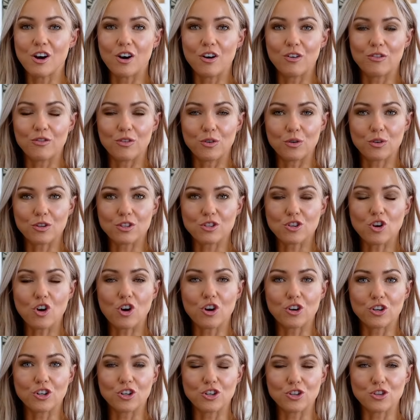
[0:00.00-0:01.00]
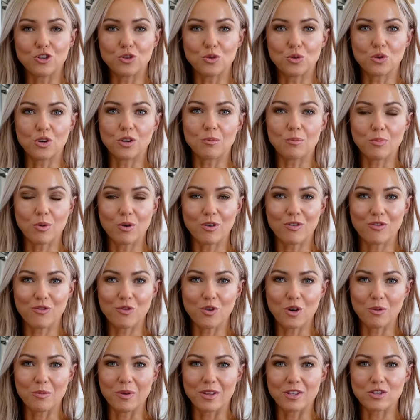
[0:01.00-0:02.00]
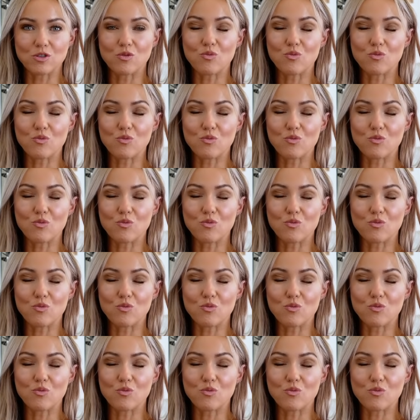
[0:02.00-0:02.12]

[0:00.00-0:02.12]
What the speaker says: Focus on your performance